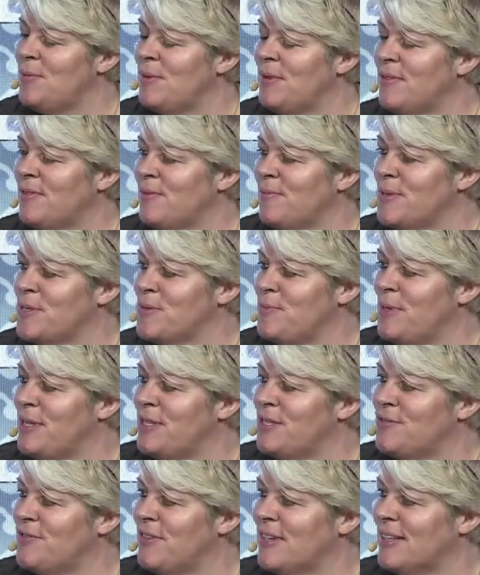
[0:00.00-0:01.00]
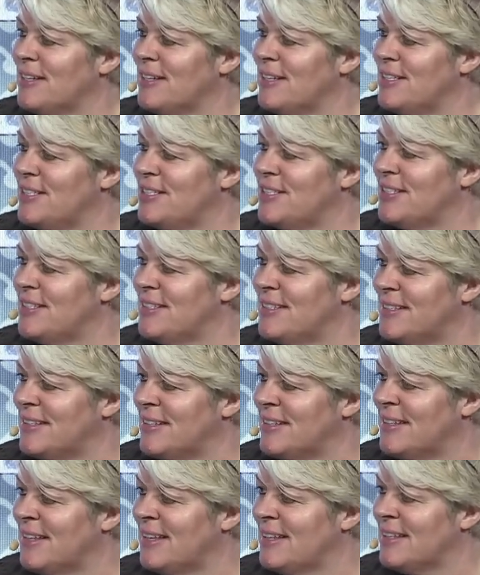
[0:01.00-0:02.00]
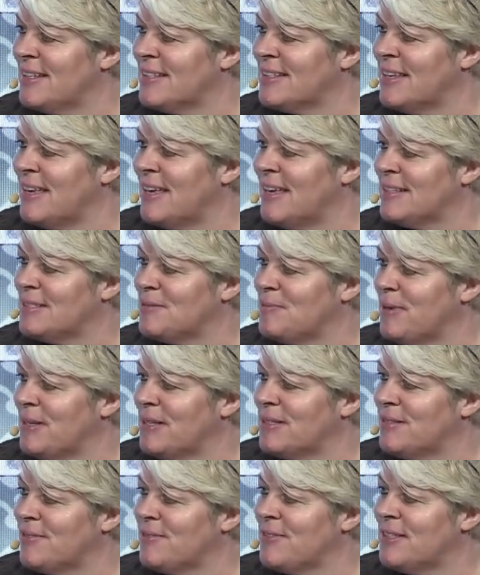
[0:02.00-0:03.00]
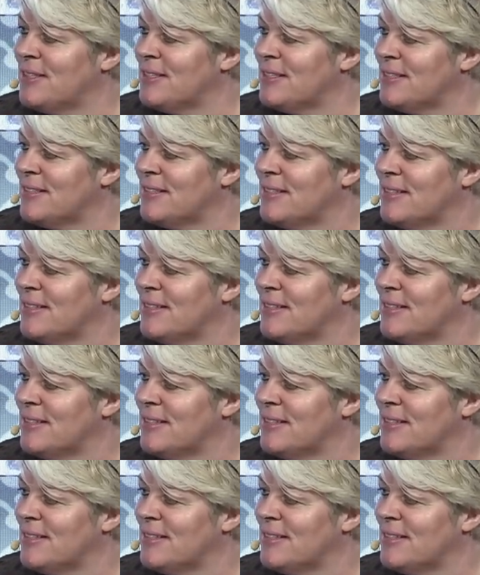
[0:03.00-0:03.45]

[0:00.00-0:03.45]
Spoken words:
with some speech recognition and that aspect of it.